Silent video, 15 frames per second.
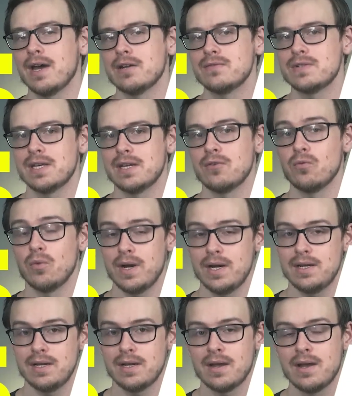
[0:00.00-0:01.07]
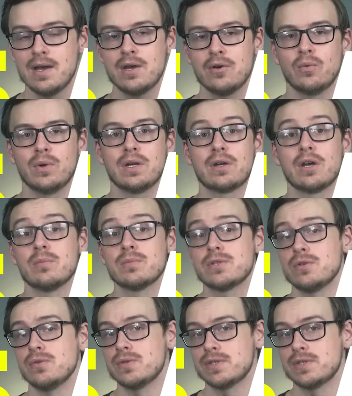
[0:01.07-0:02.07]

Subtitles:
out of 10 rating when it comes to